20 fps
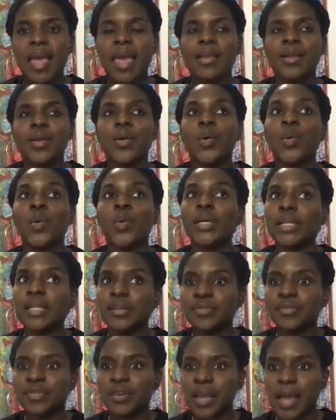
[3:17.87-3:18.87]
and
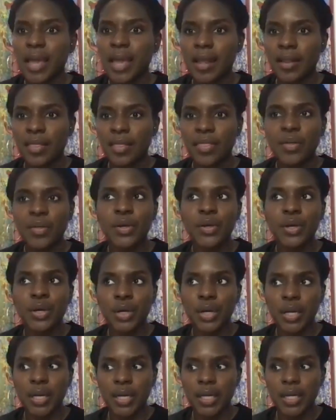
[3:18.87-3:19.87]
quickly forget the
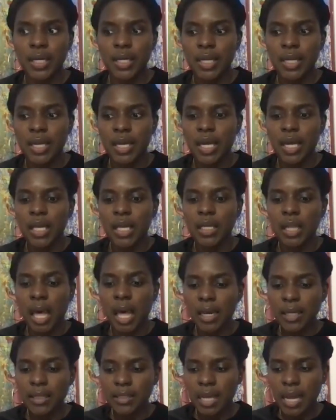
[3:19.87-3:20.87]
good. A
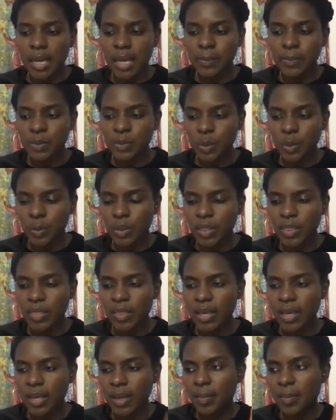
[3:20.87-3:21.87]
lot of times when we
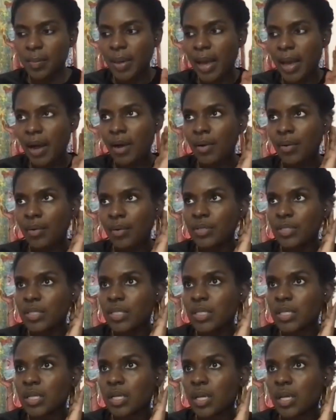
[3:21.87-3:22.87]
think about
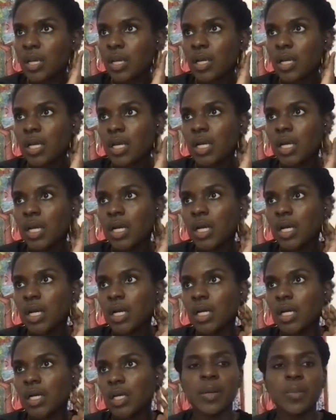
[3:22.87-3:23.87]

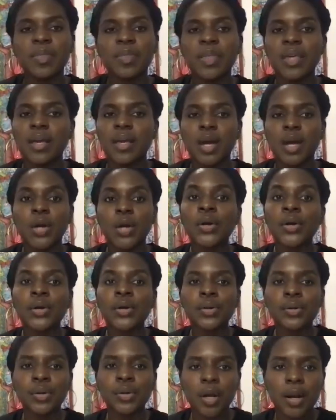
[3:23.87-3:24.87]
something, a
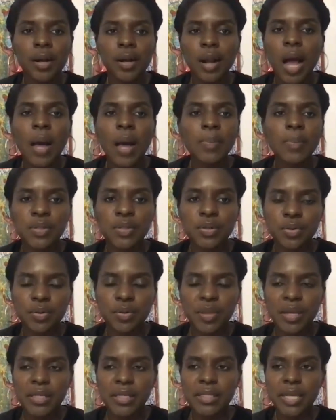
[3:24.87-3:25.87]
hurdle or obstacle
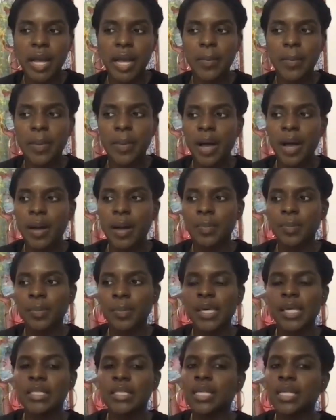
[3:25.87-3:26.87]
that has come up,
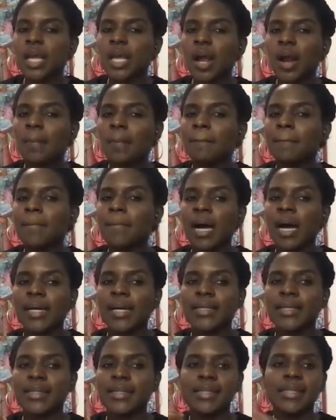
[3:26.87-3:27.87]
it's like our
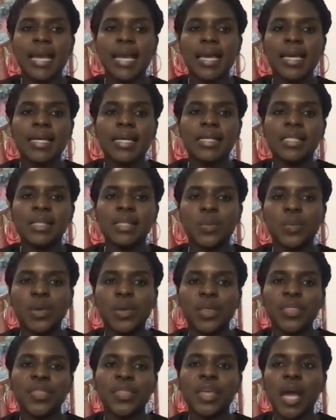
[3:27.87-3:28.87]
mind stays
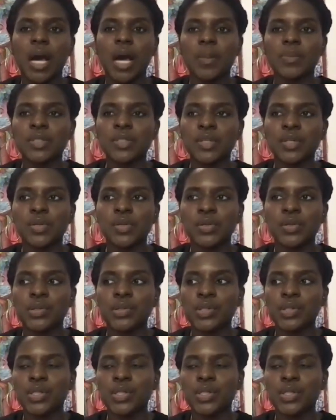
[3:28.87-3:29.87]
with the
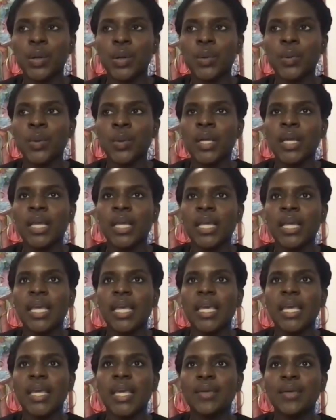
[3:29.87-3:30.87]
obstacle. So
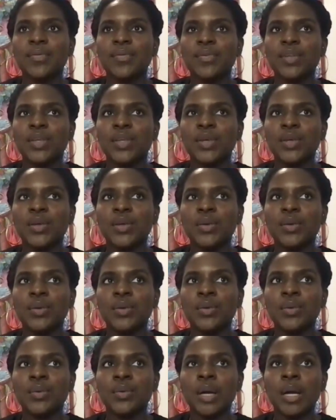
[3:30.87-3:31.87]
if
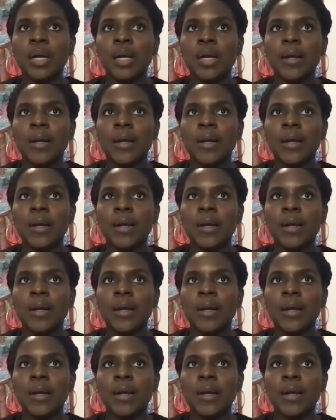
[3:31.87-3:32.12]
you